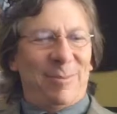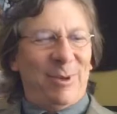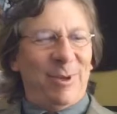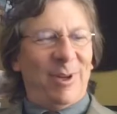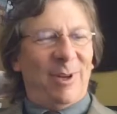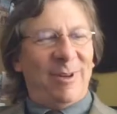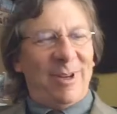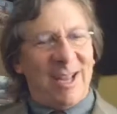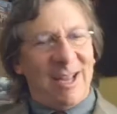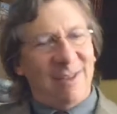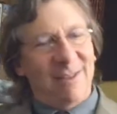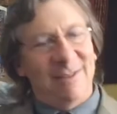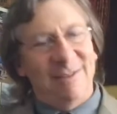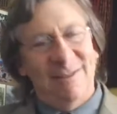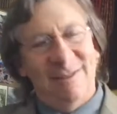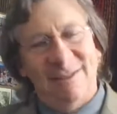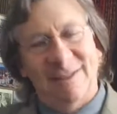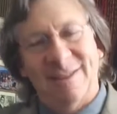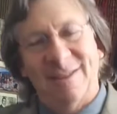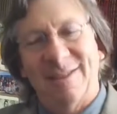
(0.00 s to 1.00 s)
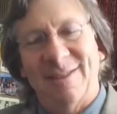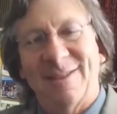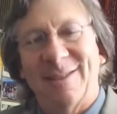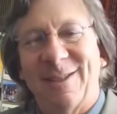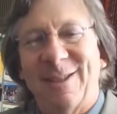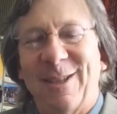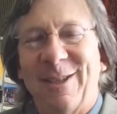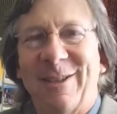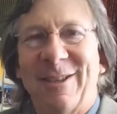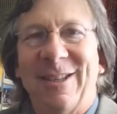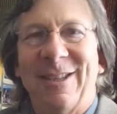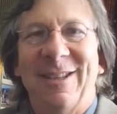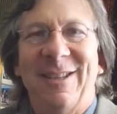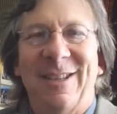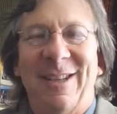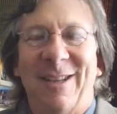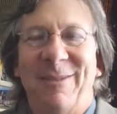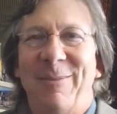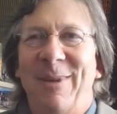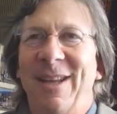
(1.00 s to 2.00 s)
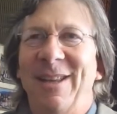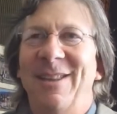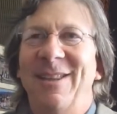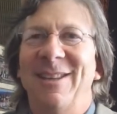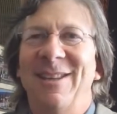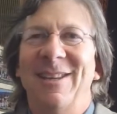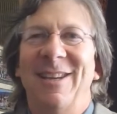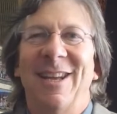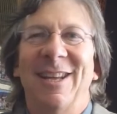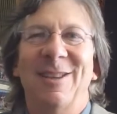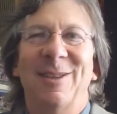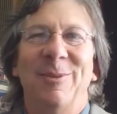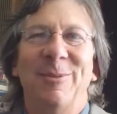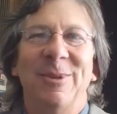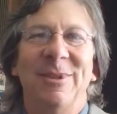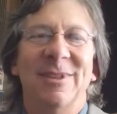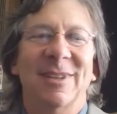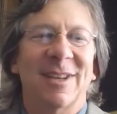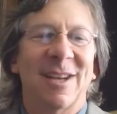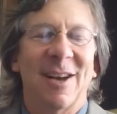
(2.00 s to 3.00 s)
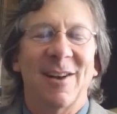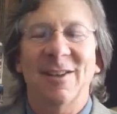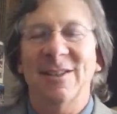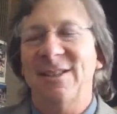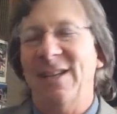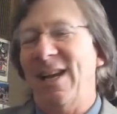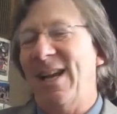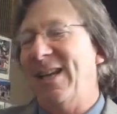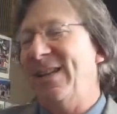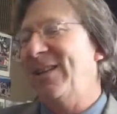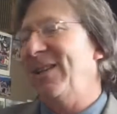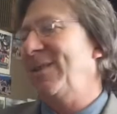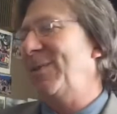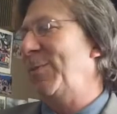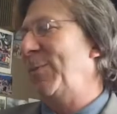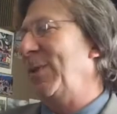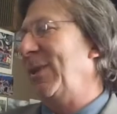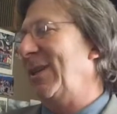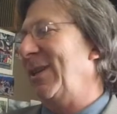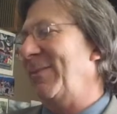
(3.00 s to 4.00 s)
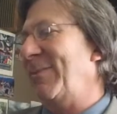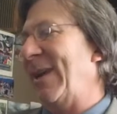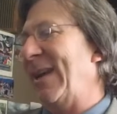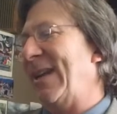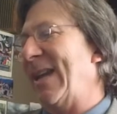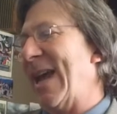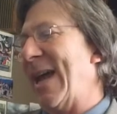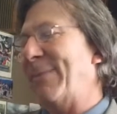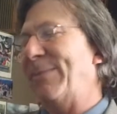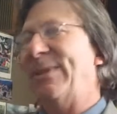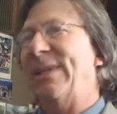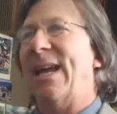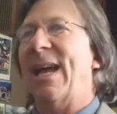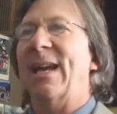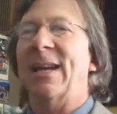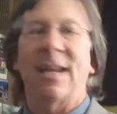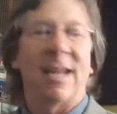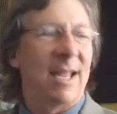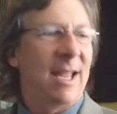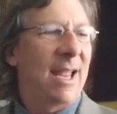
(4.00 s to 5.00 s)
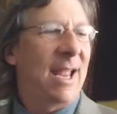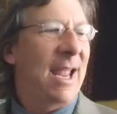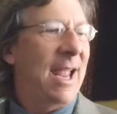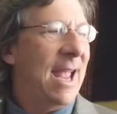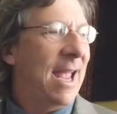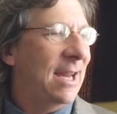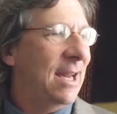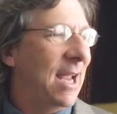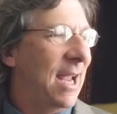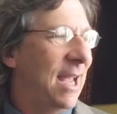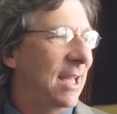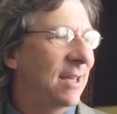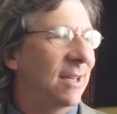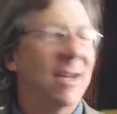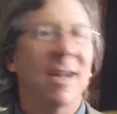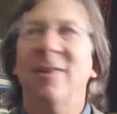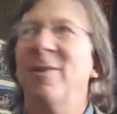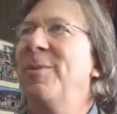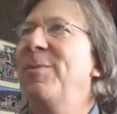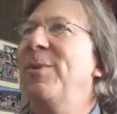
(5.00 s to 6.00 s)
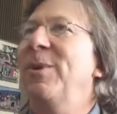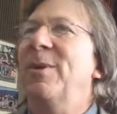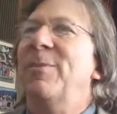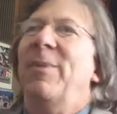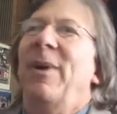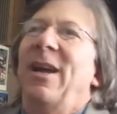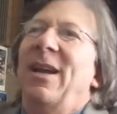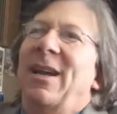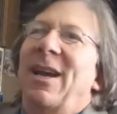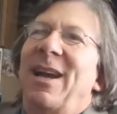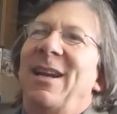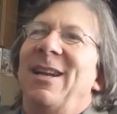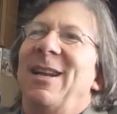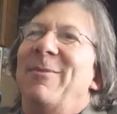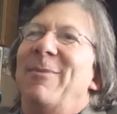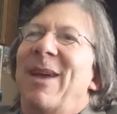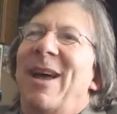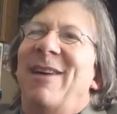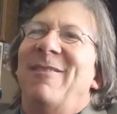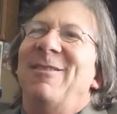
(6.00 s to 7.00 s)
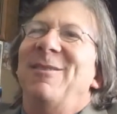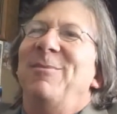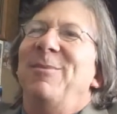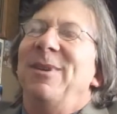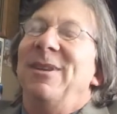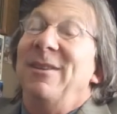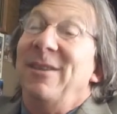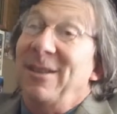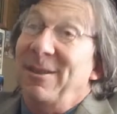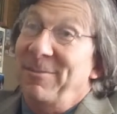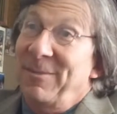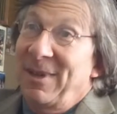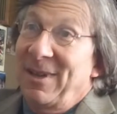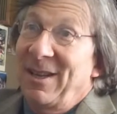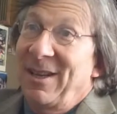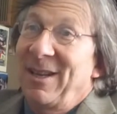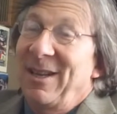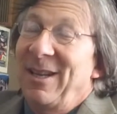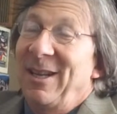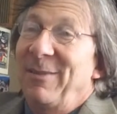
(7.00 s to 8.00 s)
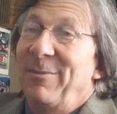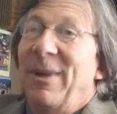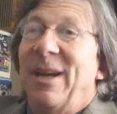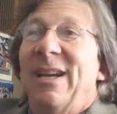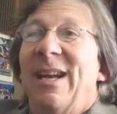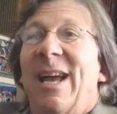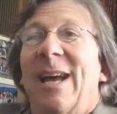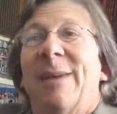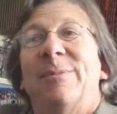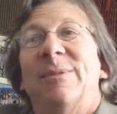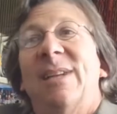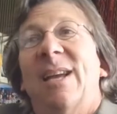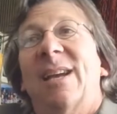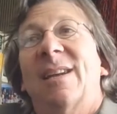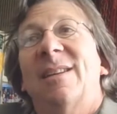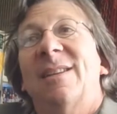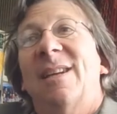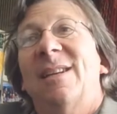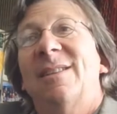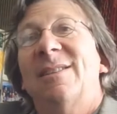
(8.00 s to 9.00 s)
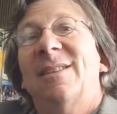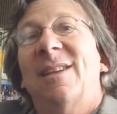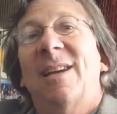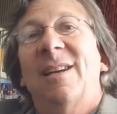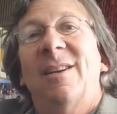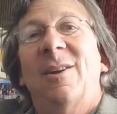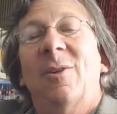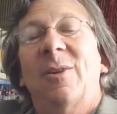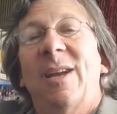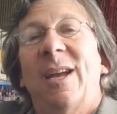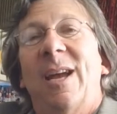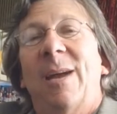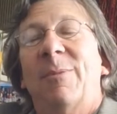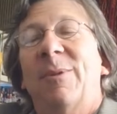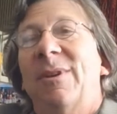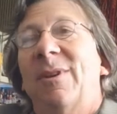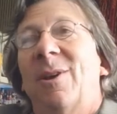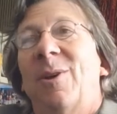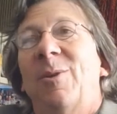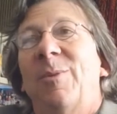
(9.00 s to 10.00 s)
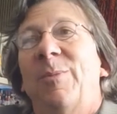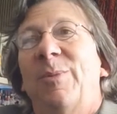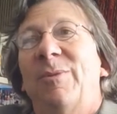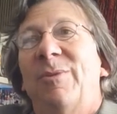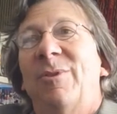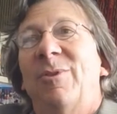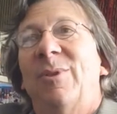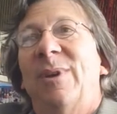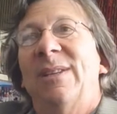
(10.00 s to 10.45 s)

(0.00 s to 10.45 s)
Bruno Nettl, Theory and Method in Ethnomusicology. I had this book in my knapsack, and I had another book by a guy named Alan Merriam in my knapsack, and I decided, okay, I'm going to go to Peru